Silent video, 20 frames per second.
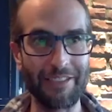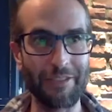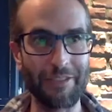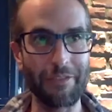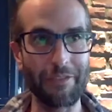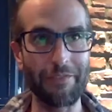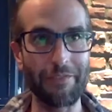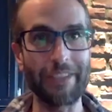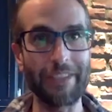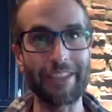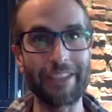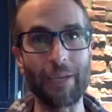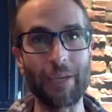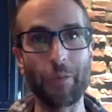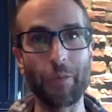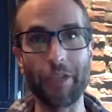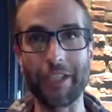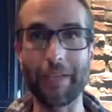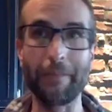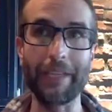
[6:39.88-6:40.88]
feeling it
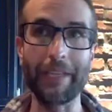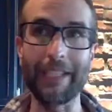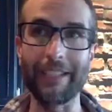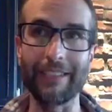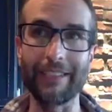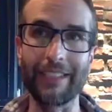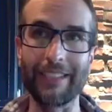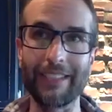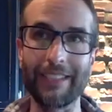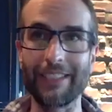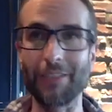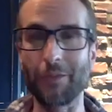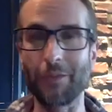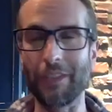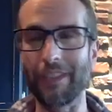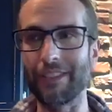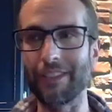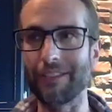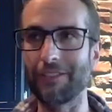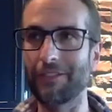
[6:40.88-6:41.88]
work immediately. This is one of
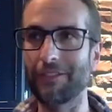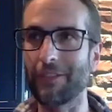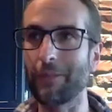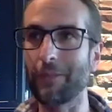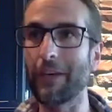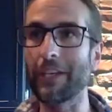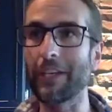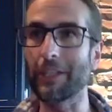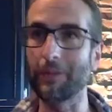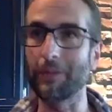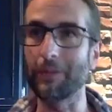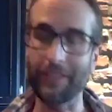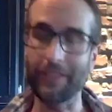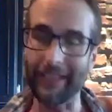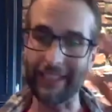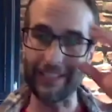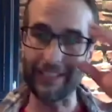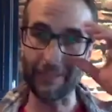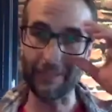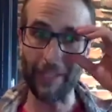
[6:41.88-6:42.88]
the remarkable
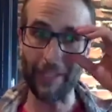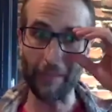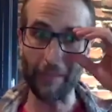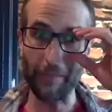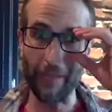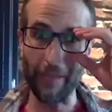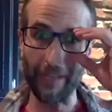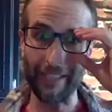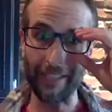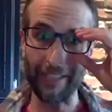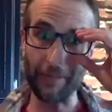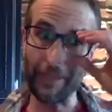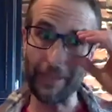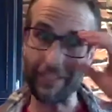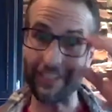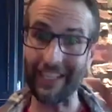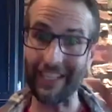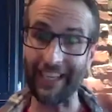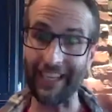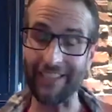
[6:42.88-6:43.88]
things about our product,
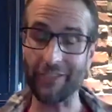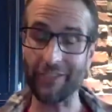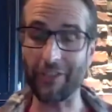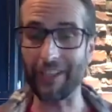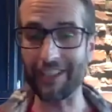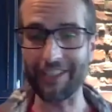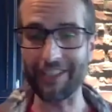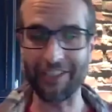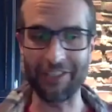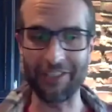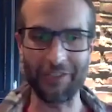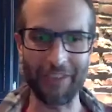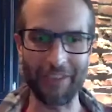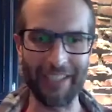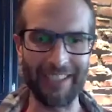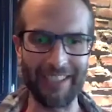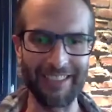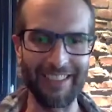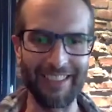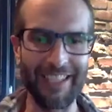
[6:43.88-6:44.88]
especially at trade shows where
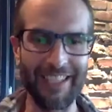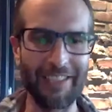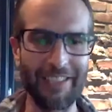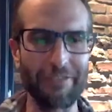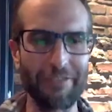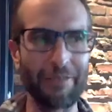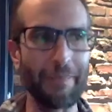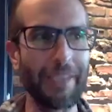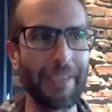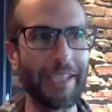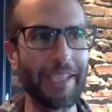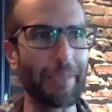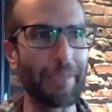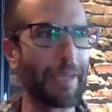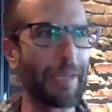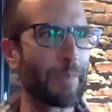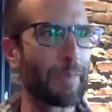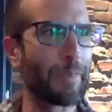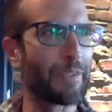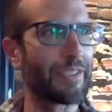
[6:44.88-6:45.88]
I love meeting
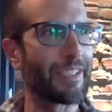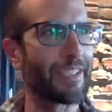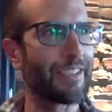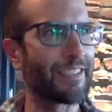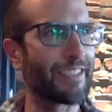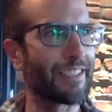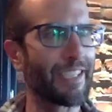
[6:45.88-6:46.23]
people is I'll mm-hmm.